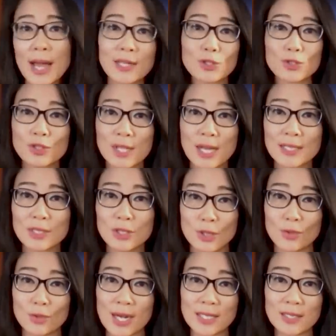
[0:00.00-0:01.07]
exercise
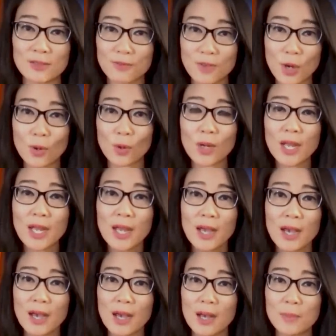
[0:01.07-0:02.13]
their right to vote.
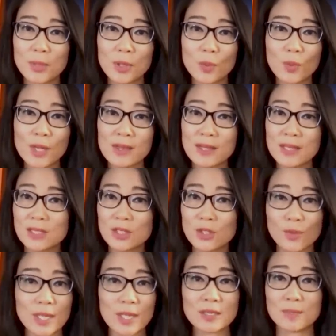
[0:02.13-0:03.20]
But when these
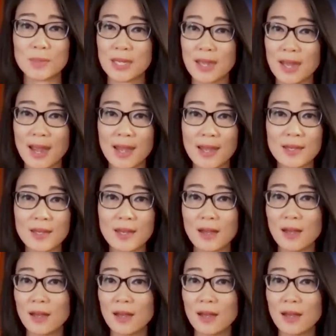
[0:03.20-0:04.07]
threats began,